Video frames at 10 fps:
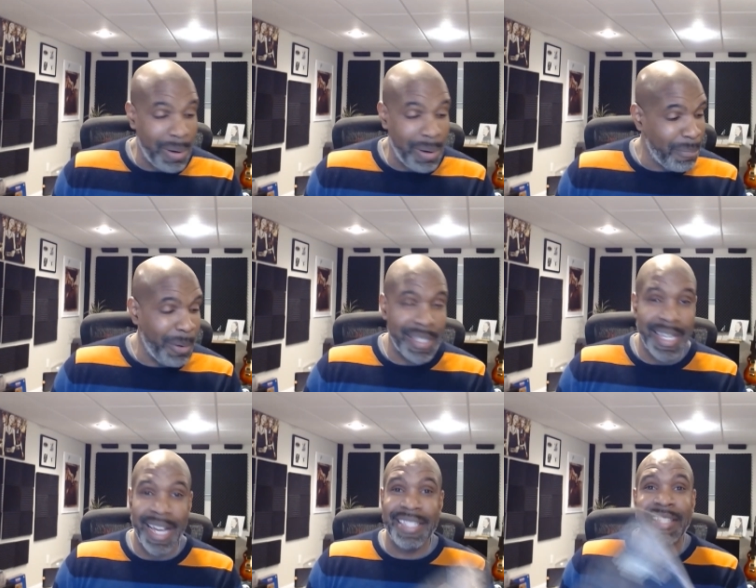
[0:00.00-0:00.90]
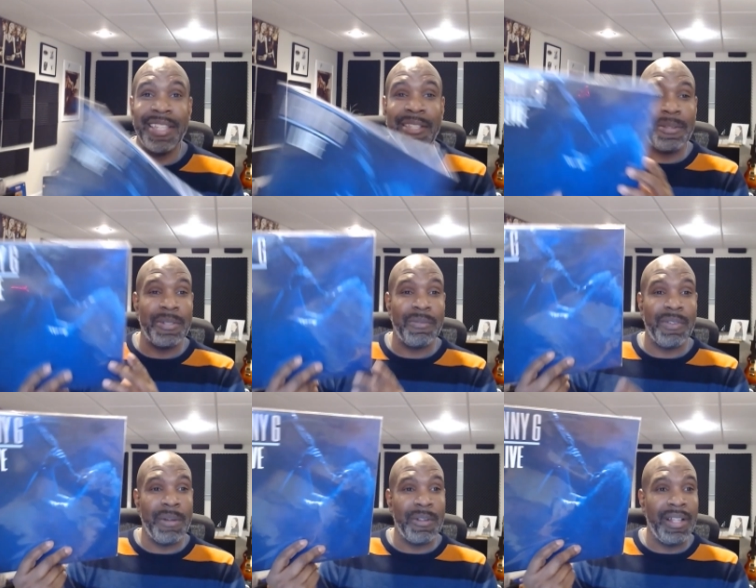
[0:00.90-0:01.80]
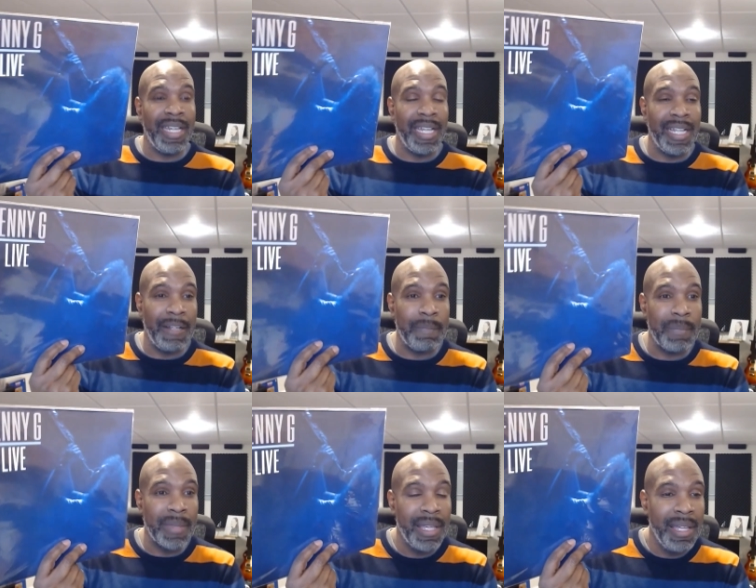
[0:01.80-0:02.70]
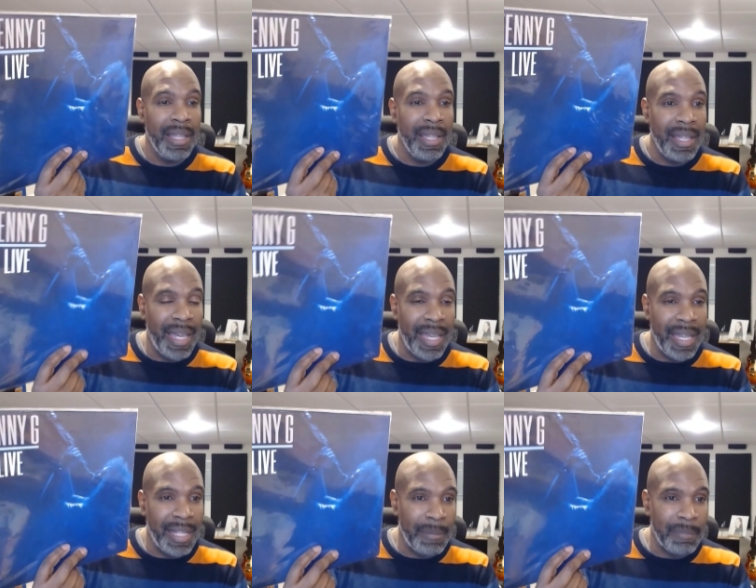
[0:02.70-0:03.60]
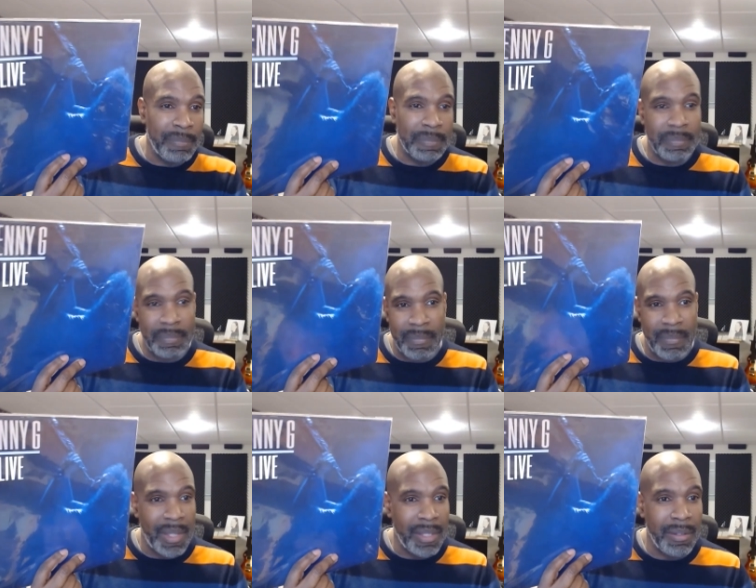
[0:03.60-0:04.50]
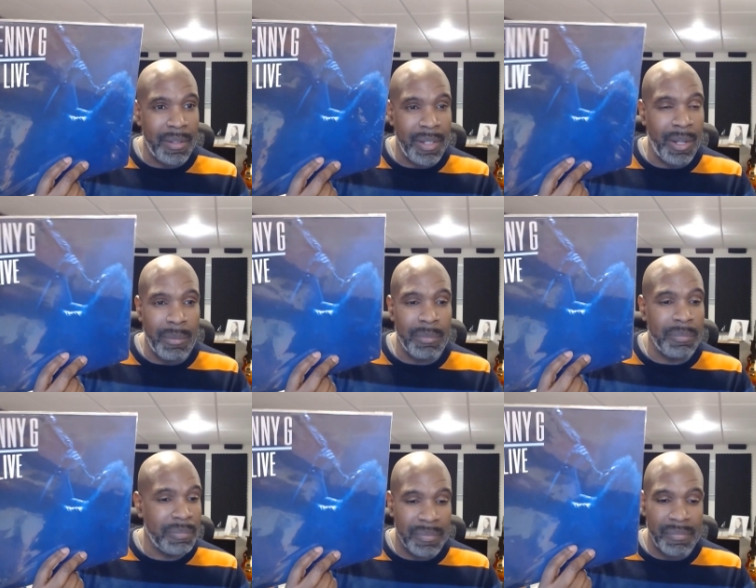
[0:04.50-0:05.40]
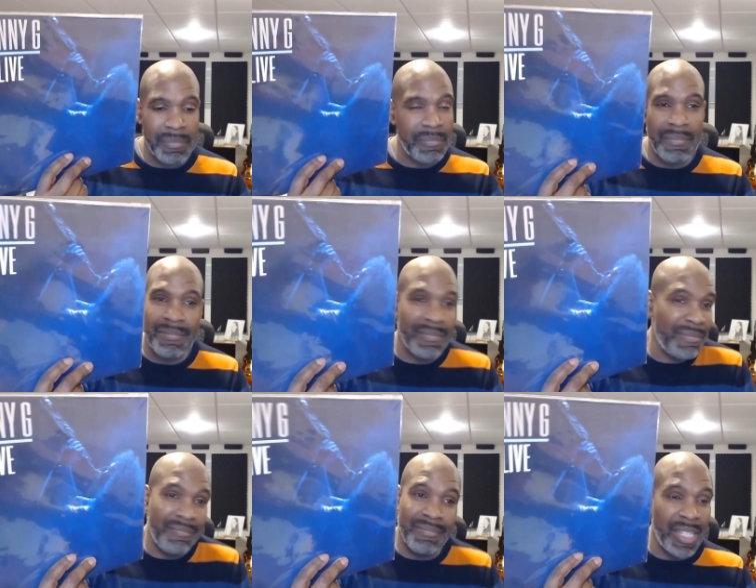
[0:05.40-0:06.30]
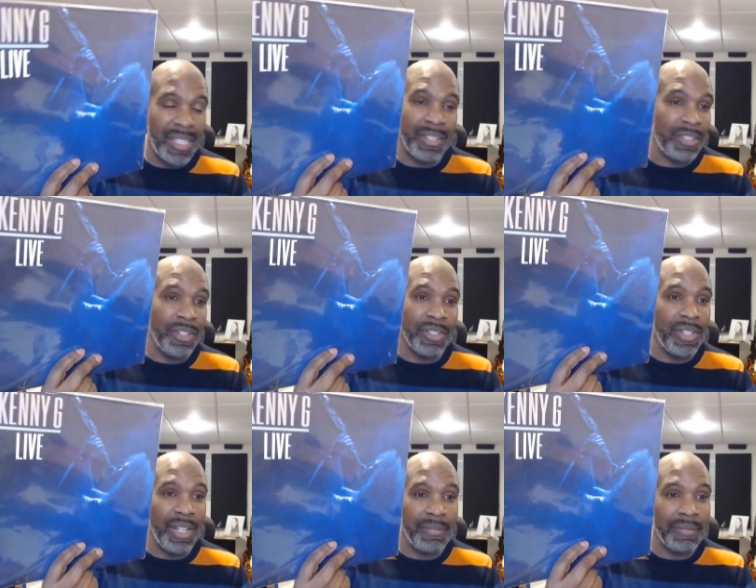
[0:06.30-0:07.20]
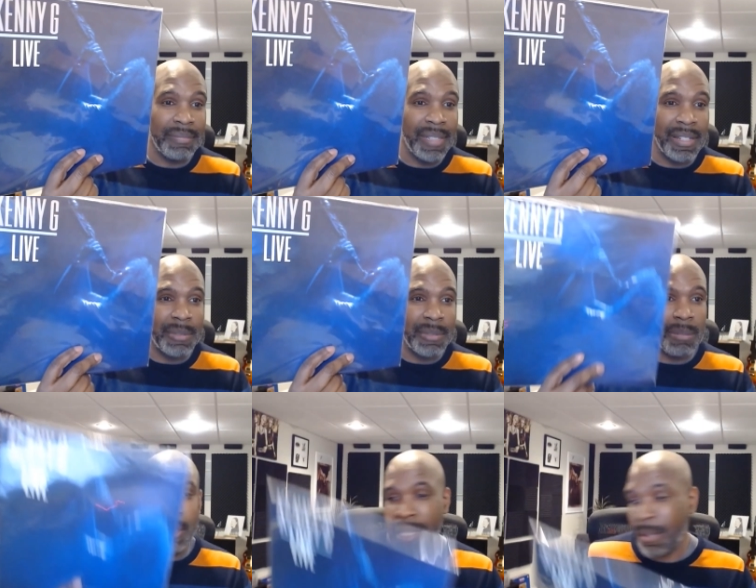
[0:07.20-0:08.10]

the boy's got skills and from a a a, um, a um, you know, it's just good stuff. That's all I'm just going to put it that